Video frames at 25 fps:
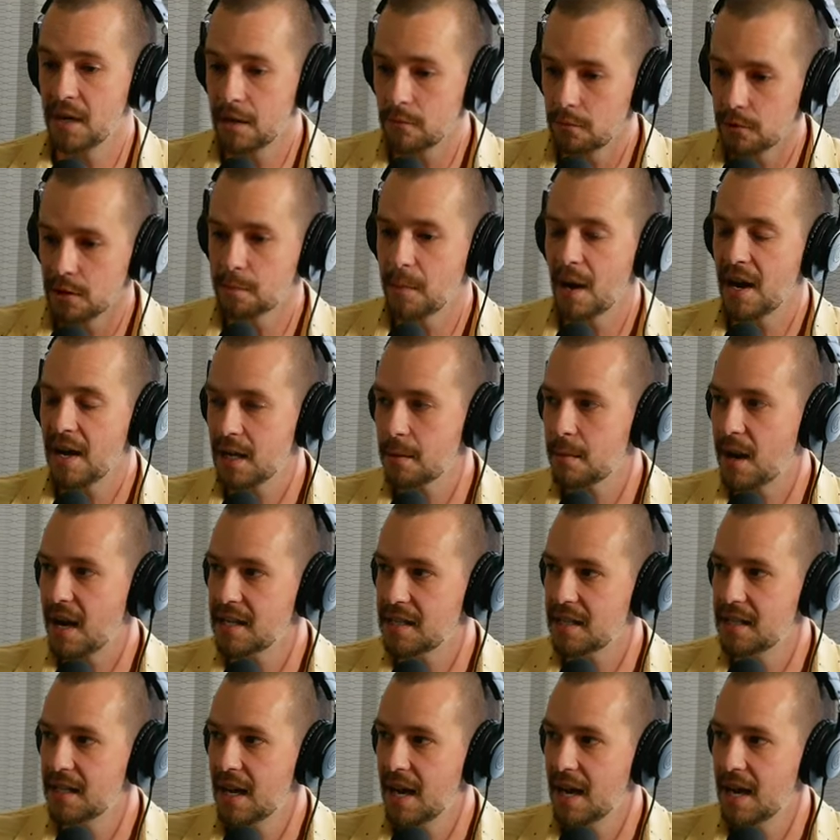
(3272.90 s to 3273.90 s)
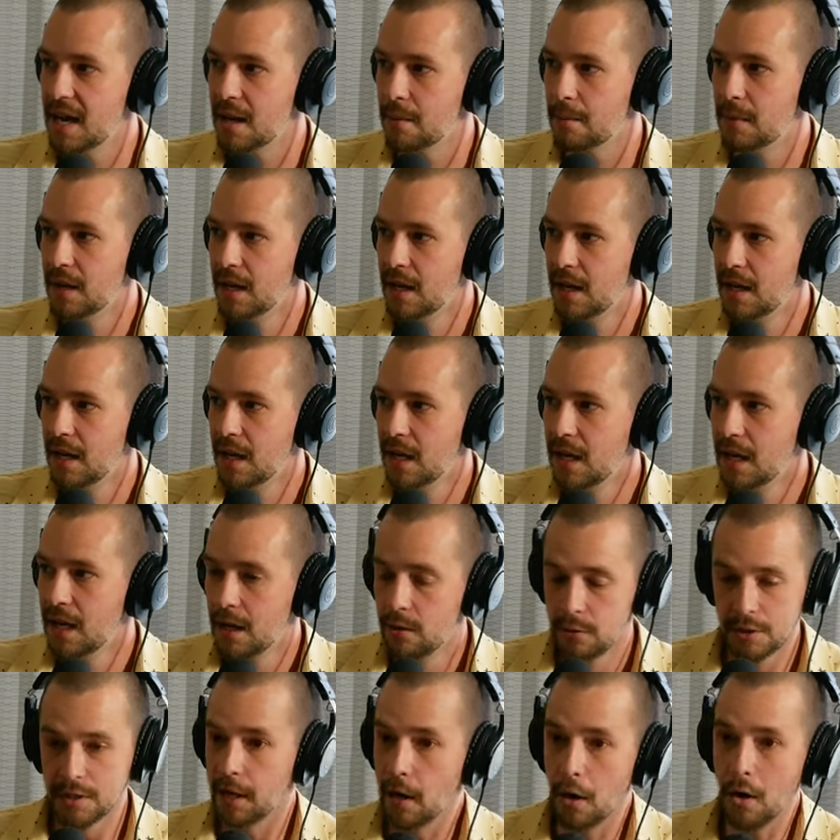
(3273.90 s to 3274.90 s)
when you respond to my D M,
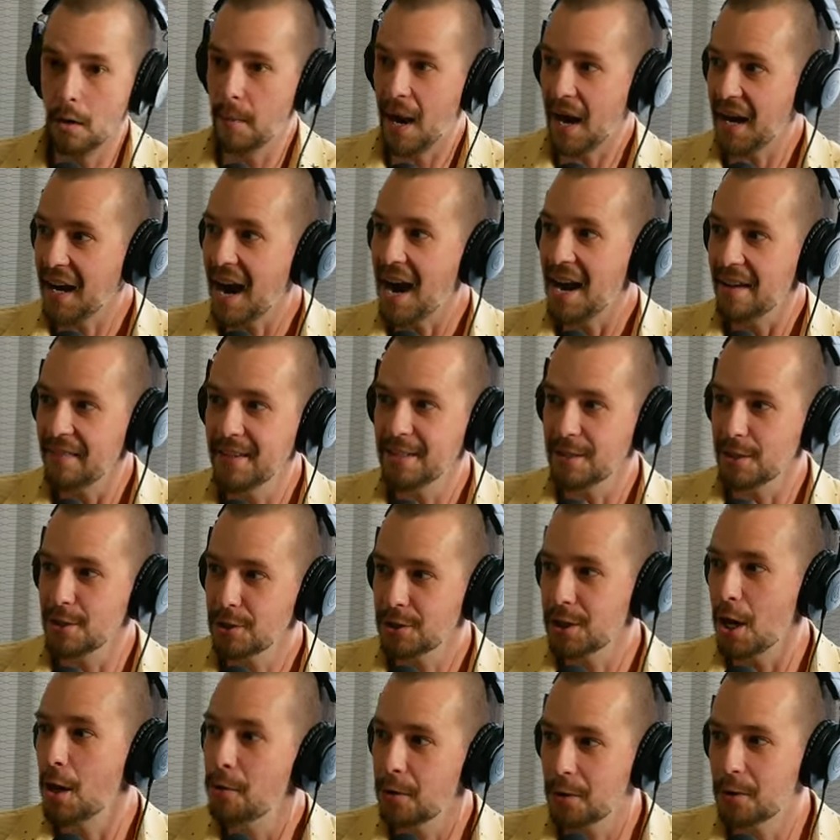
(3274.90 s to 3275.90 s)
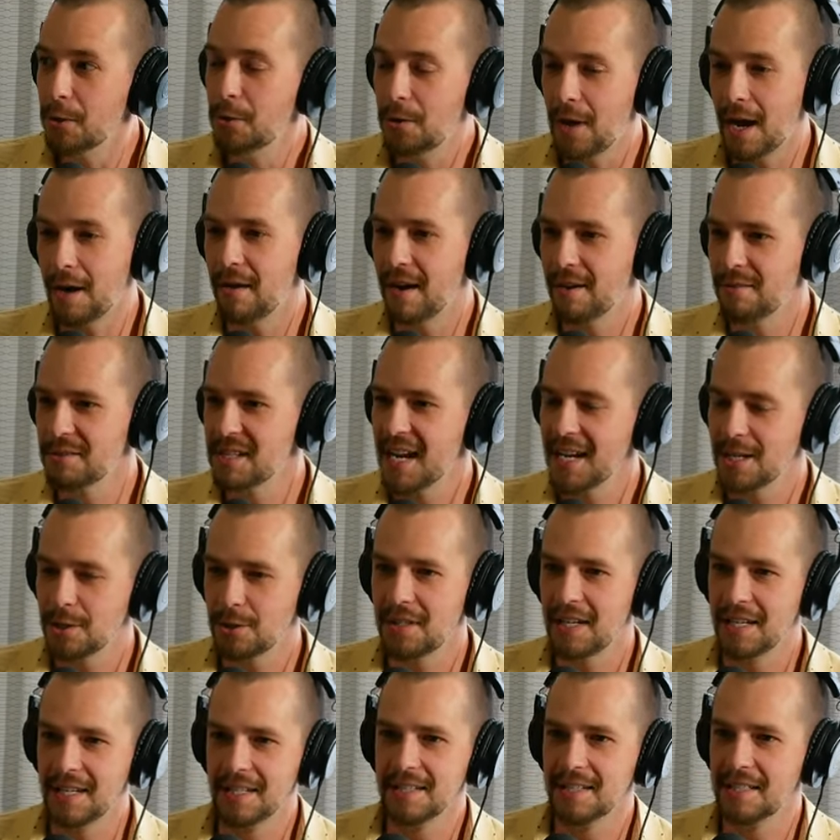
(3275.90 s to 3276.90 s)
I was like, oh my God, this is so cool. I, I was
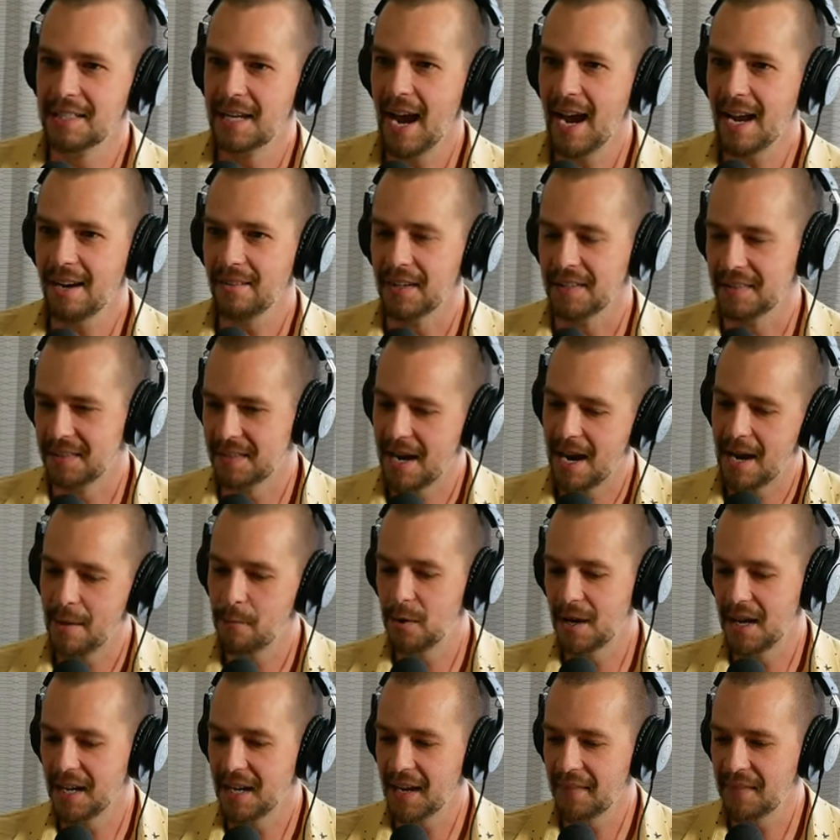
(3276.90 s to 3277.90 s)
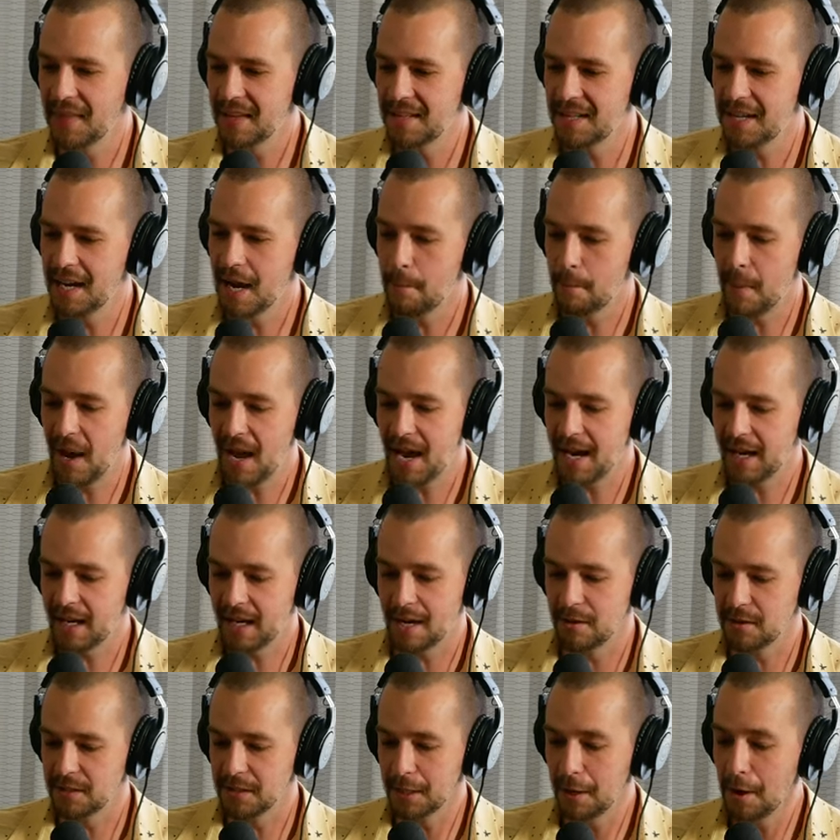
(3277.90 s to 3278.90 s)
actually in Seattle at the time when I got the D M back
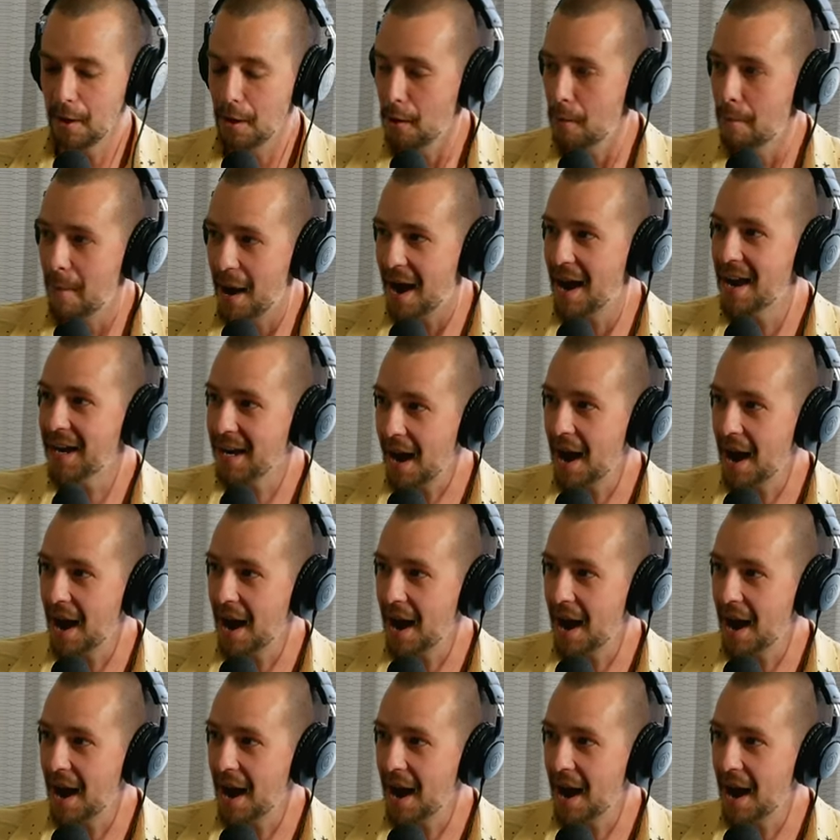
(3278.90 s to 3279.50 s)
and I was like, oh my